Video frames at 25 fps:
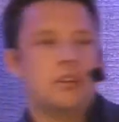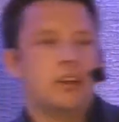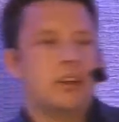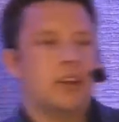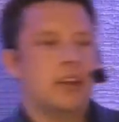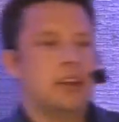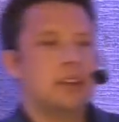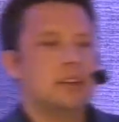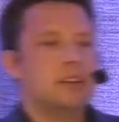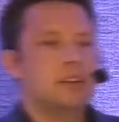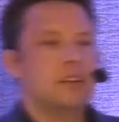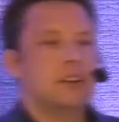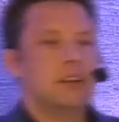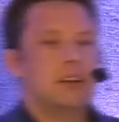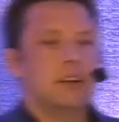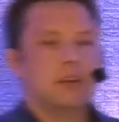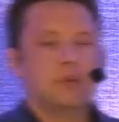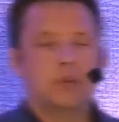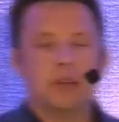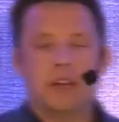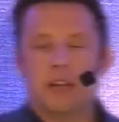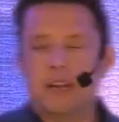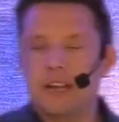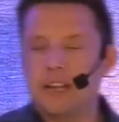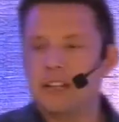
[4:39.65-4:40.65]
and
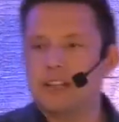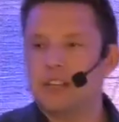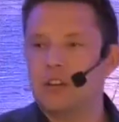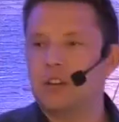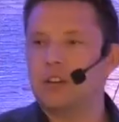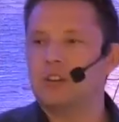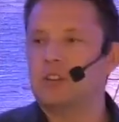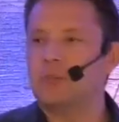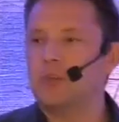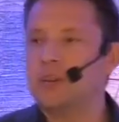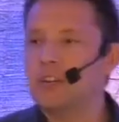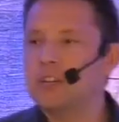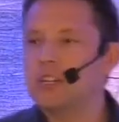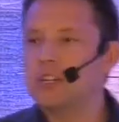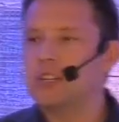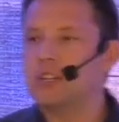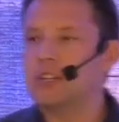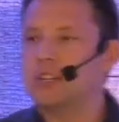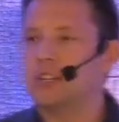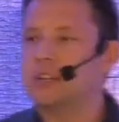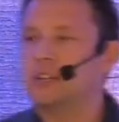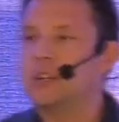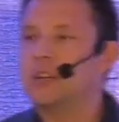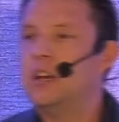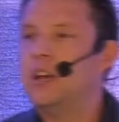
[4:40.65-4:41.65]
an SEO
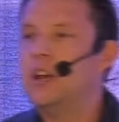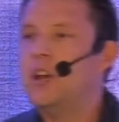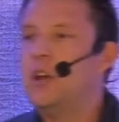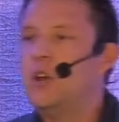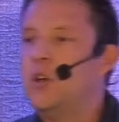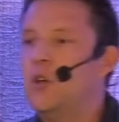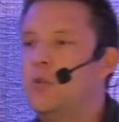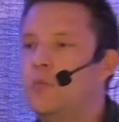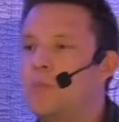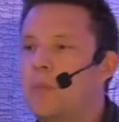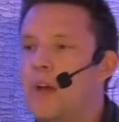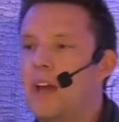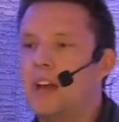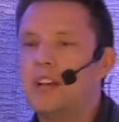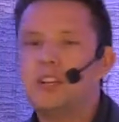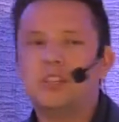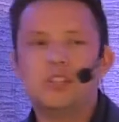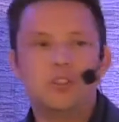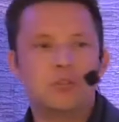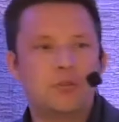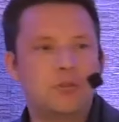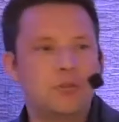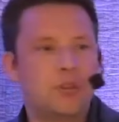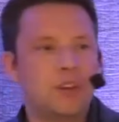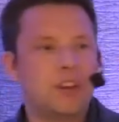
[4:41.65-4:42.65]
specialist who
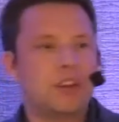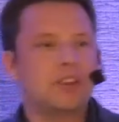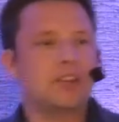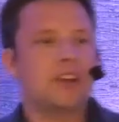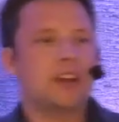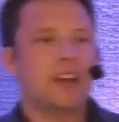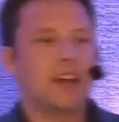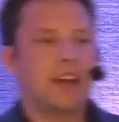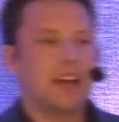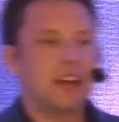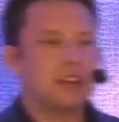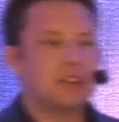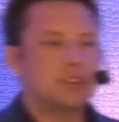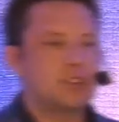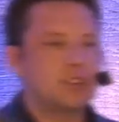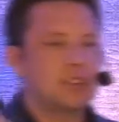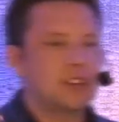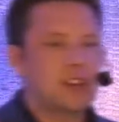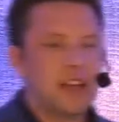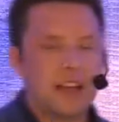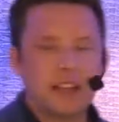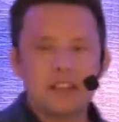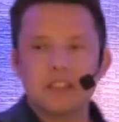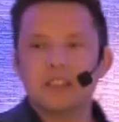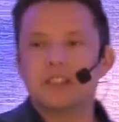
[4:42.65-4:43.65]
managed to figure out how to
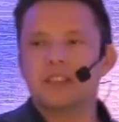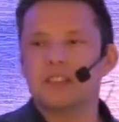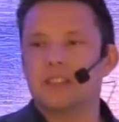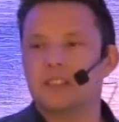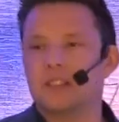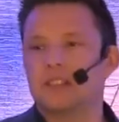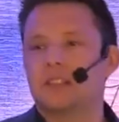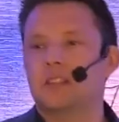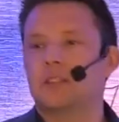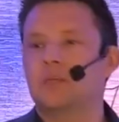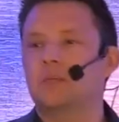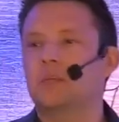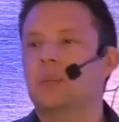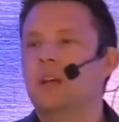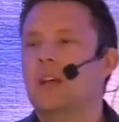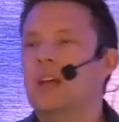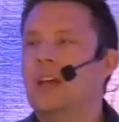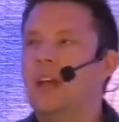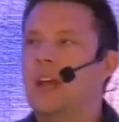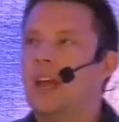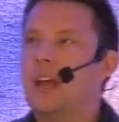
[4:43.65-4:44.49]
gun the system,